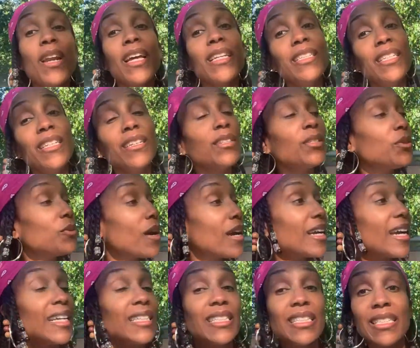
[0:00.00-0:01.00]
I tell you I
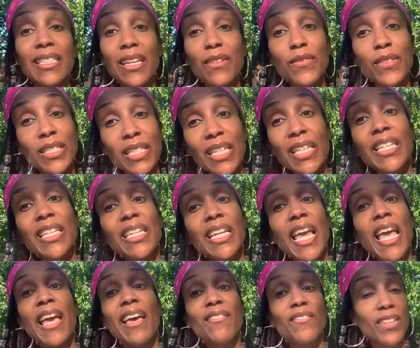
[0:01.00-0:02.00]
got to 17 and a
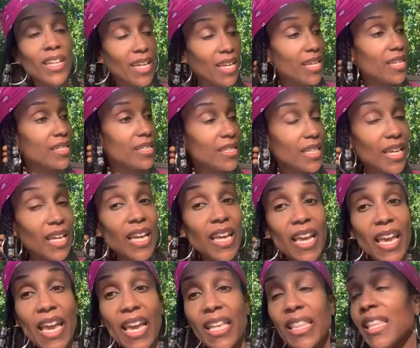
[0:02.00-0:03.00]
half days,
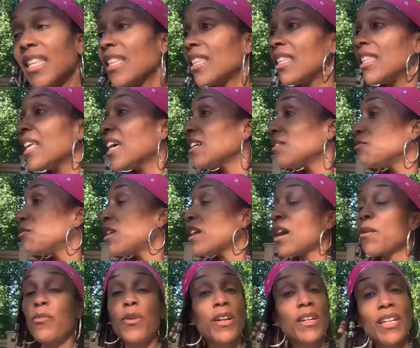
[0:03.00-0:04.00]
and
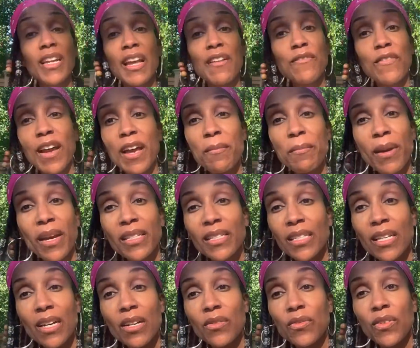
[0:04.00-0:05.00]
where did I find
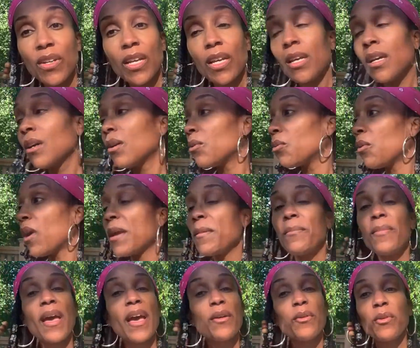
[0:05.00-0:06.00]
myself? Right
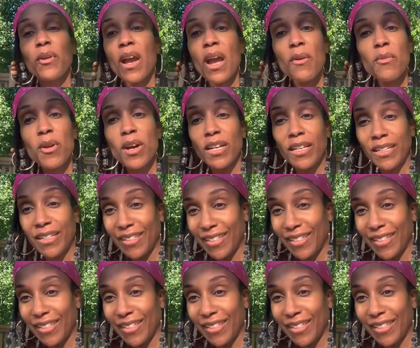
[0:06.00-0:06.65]
back where I was.